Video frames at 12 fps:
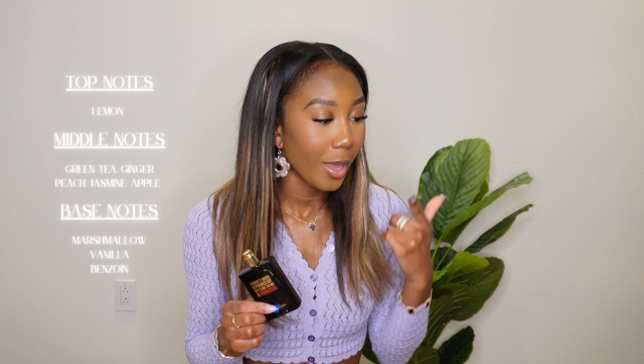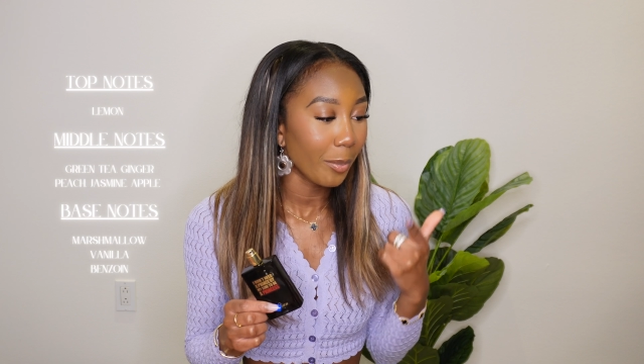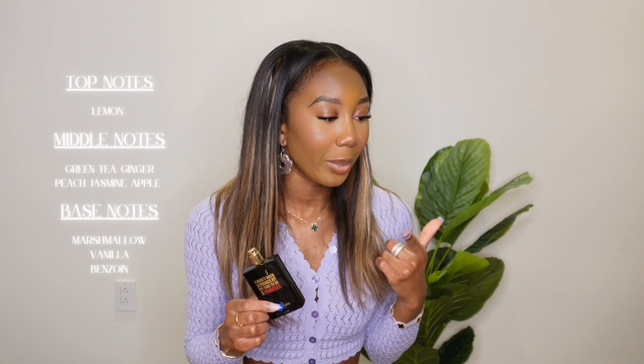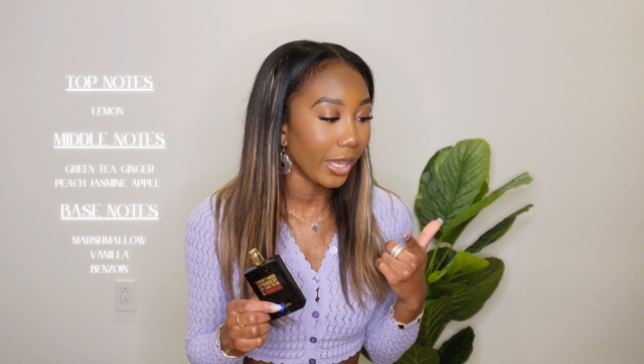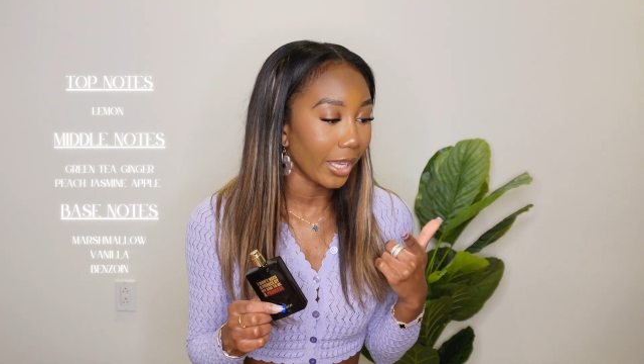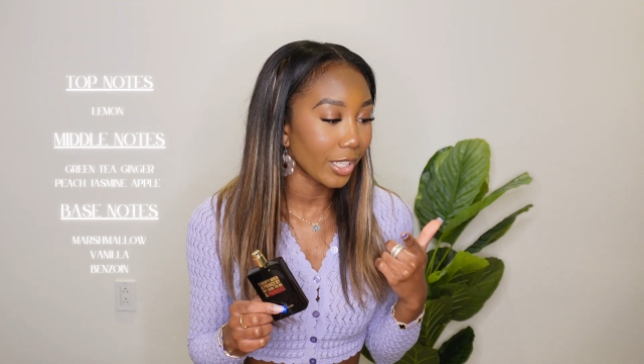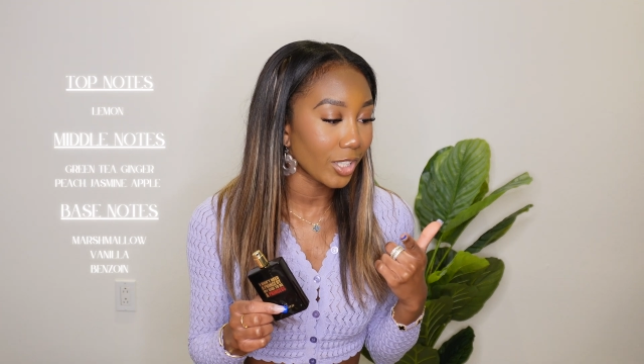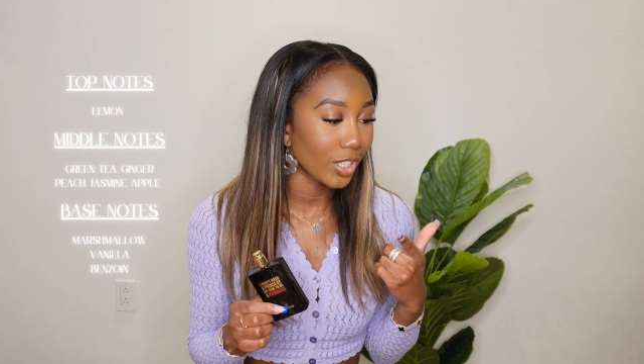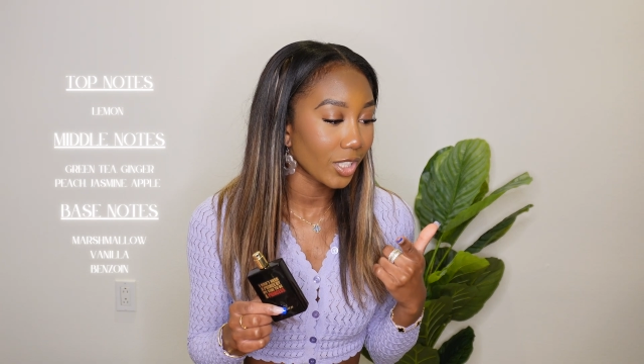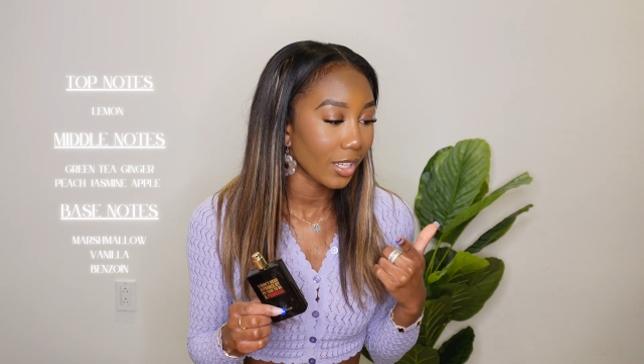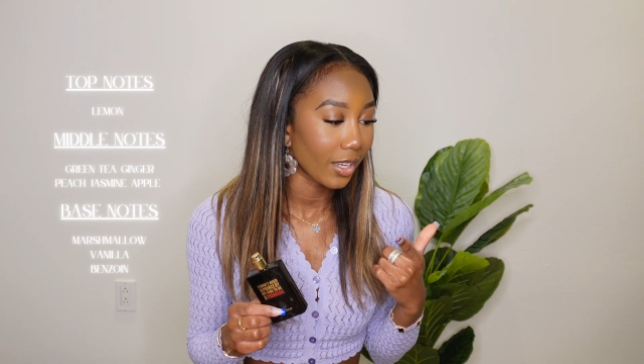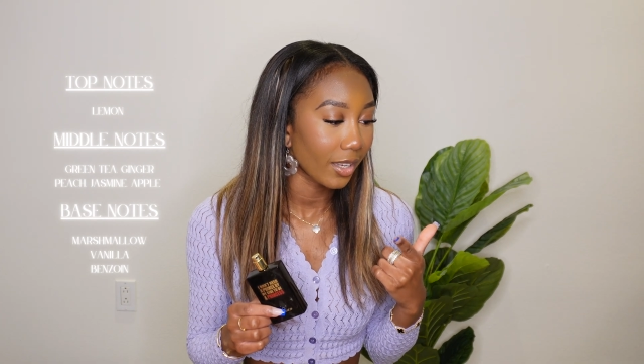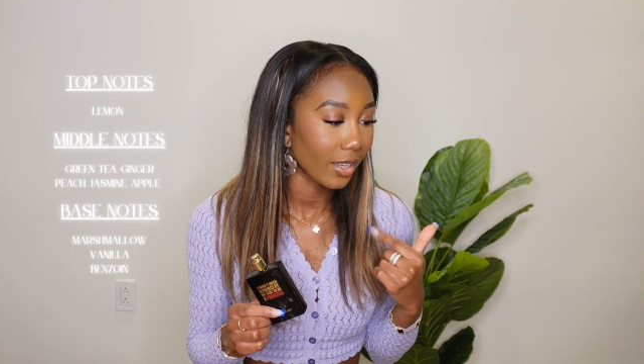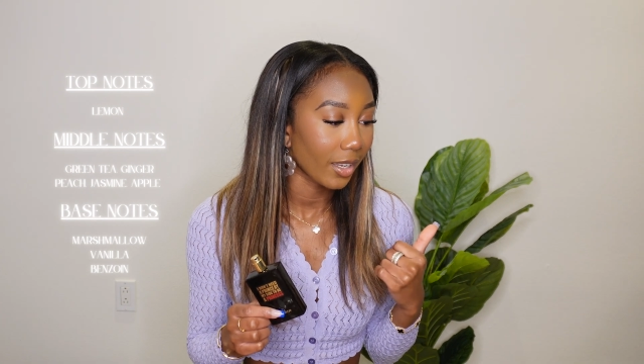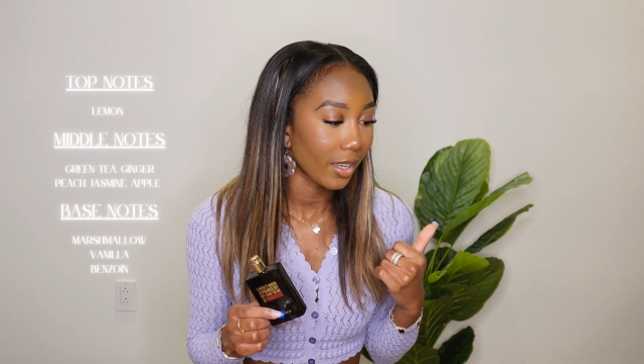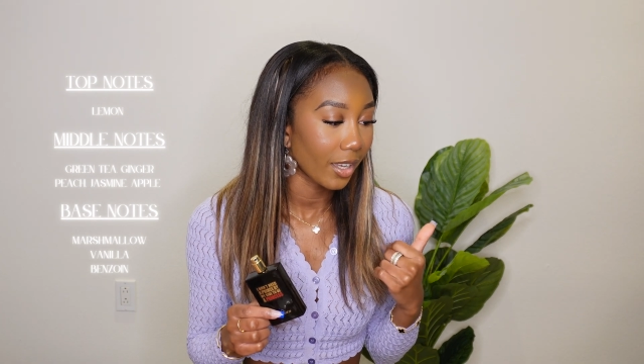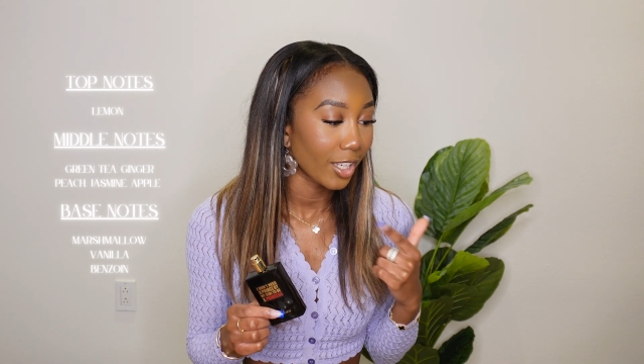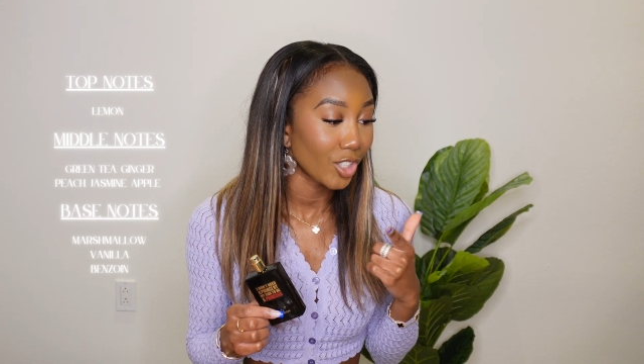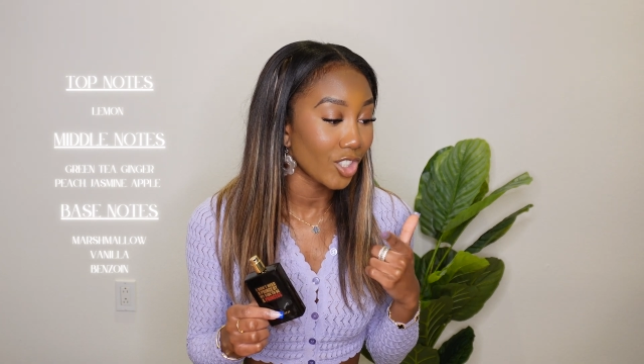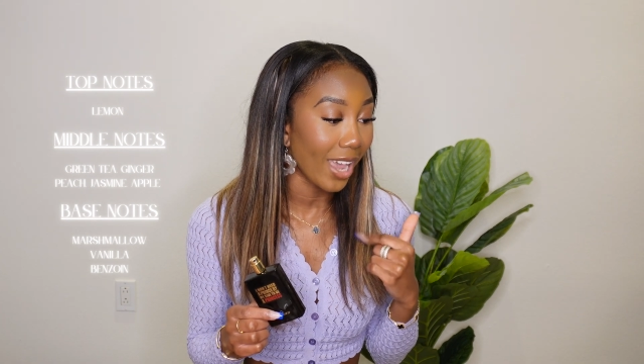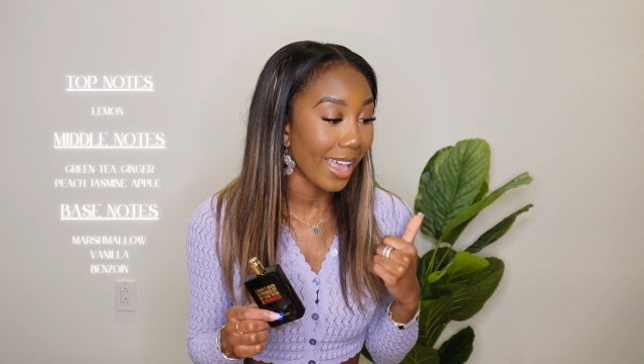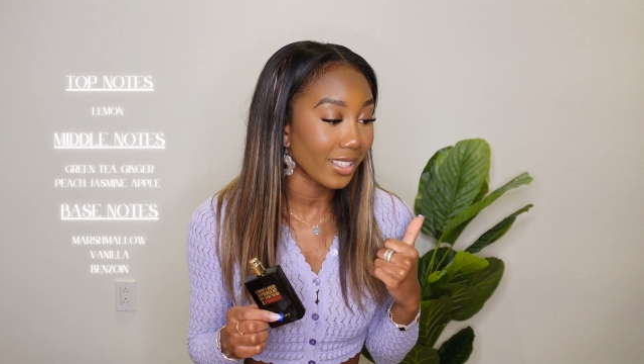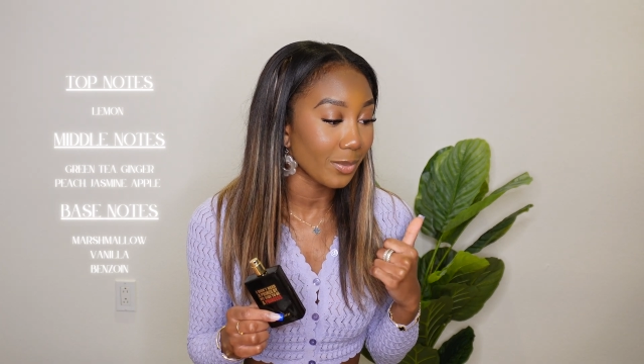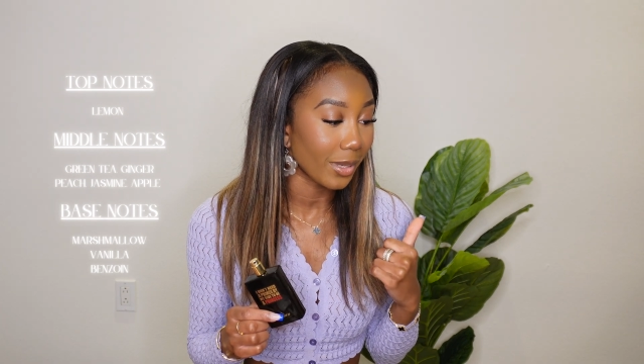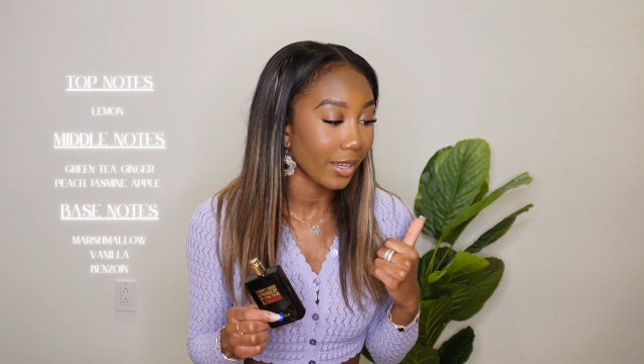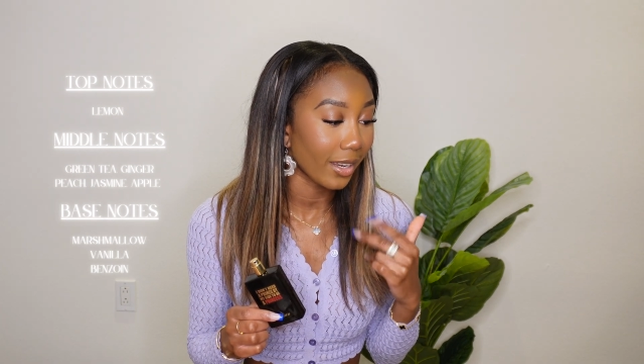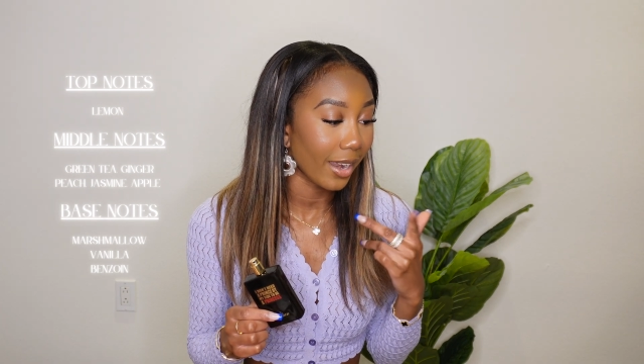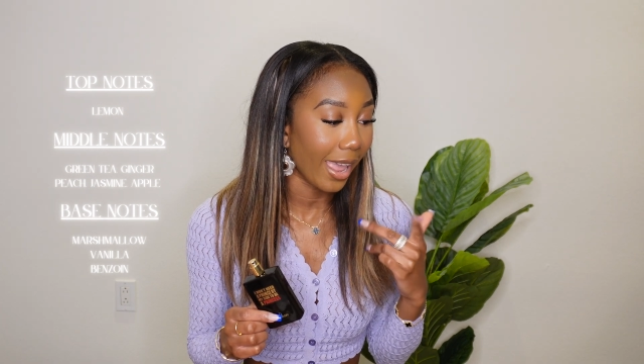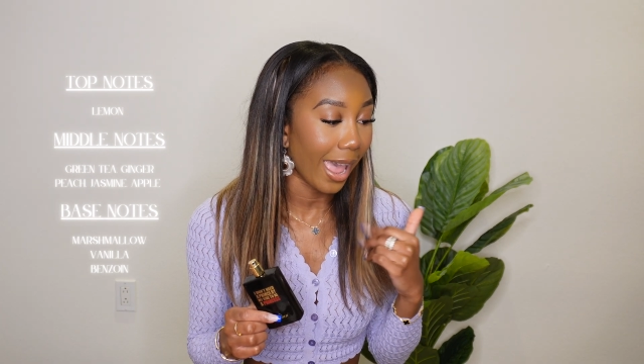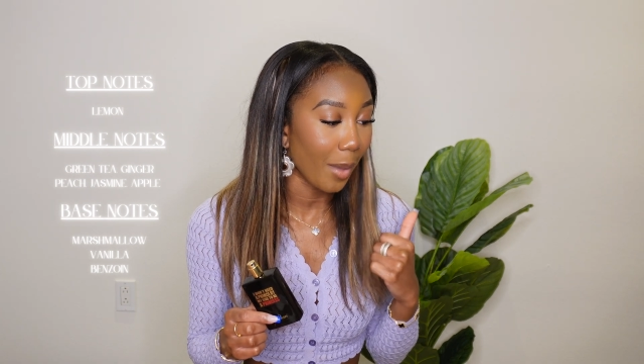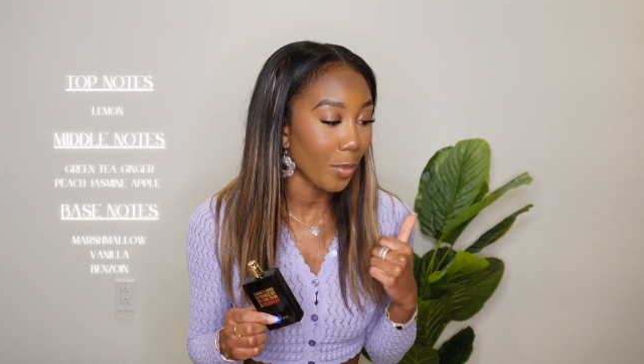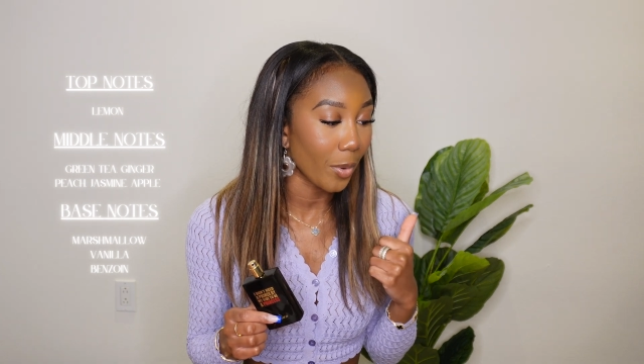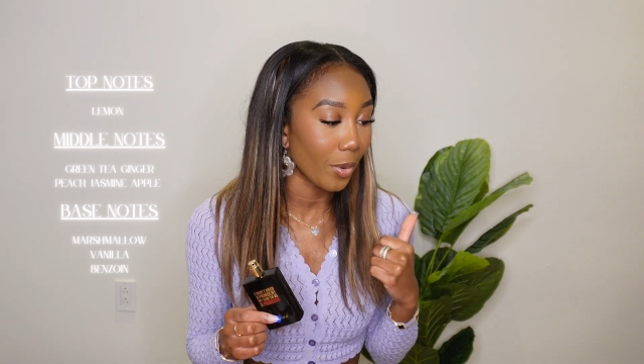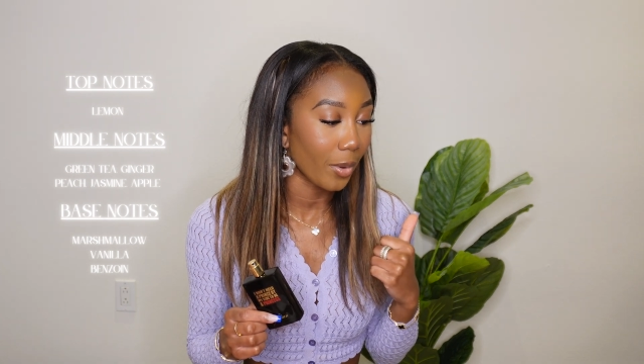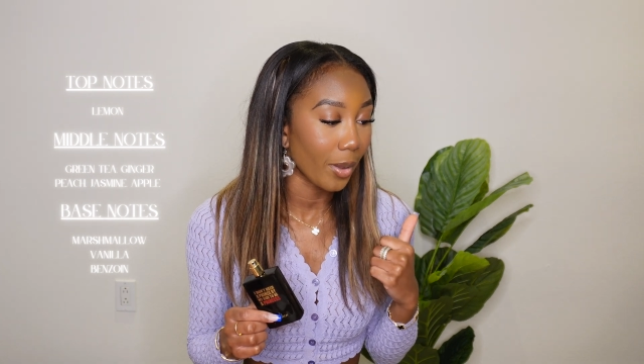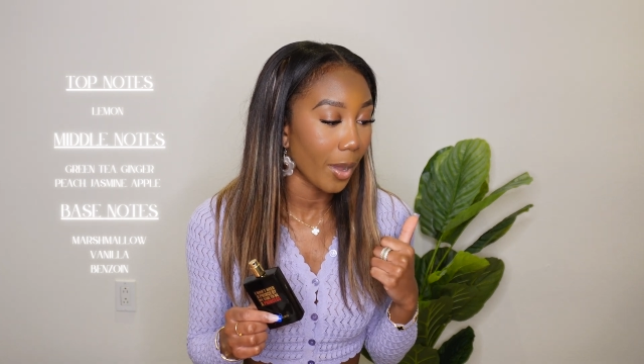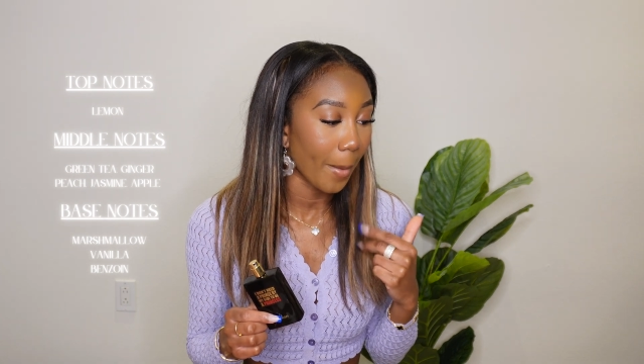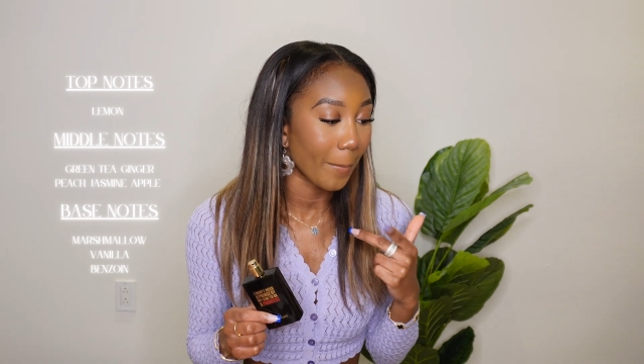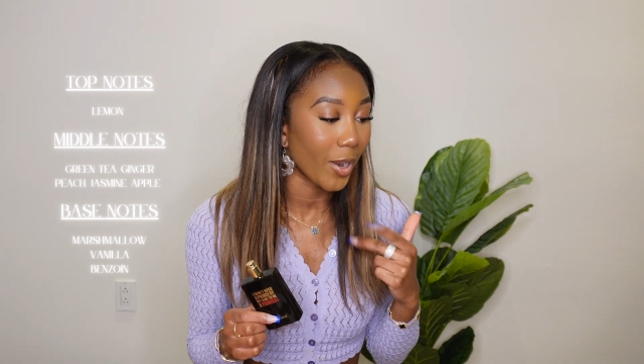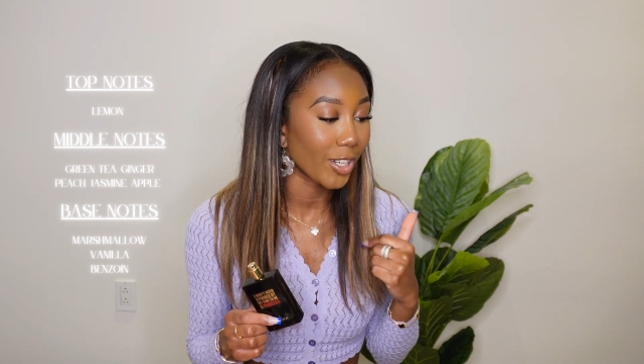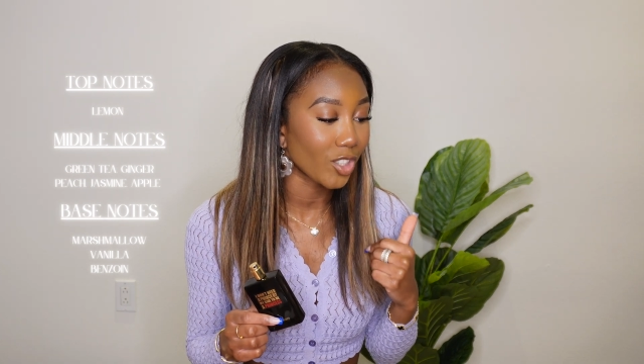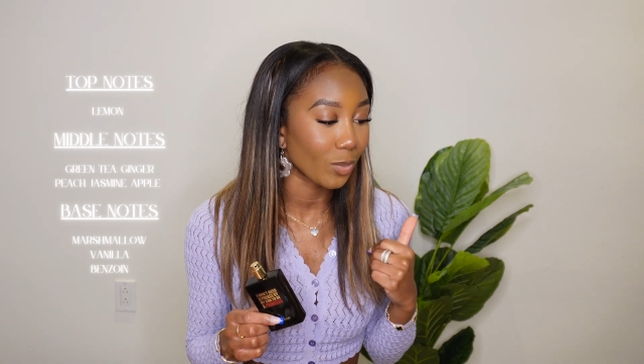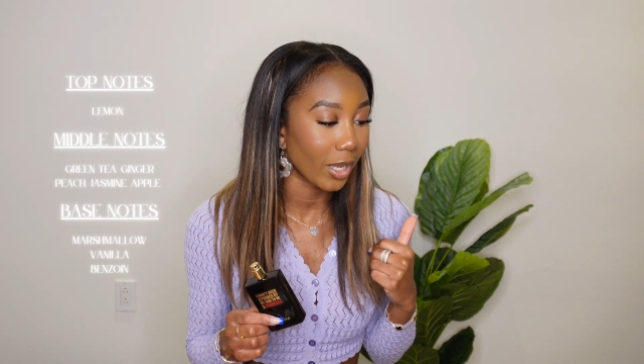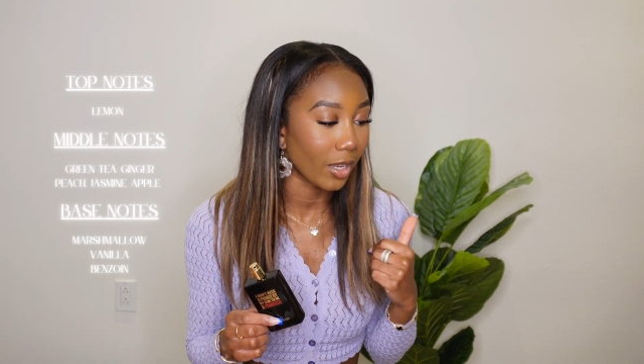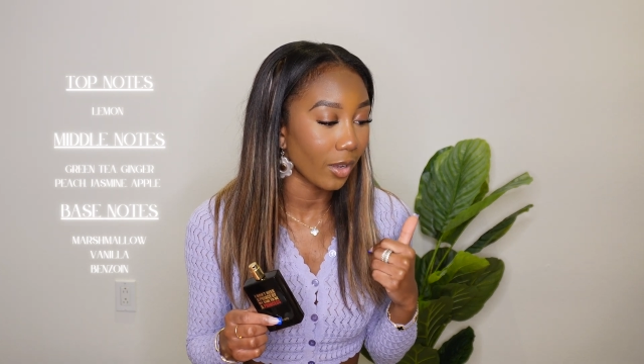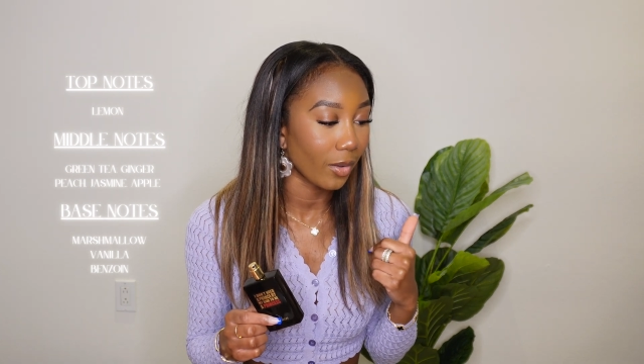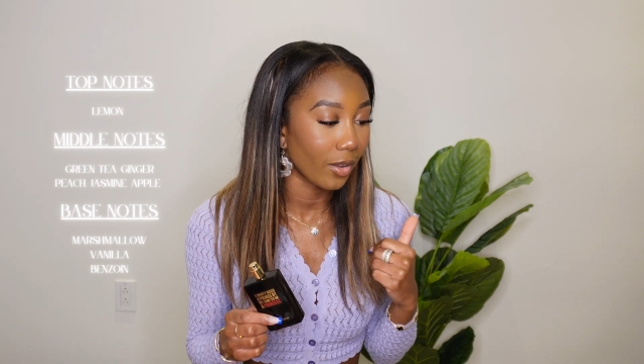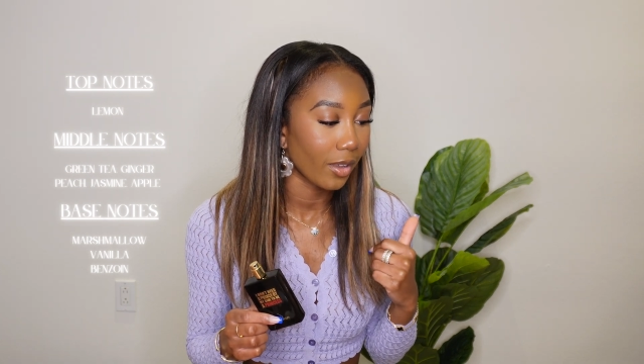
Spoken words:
peach, jasmine, apple, marshmallow,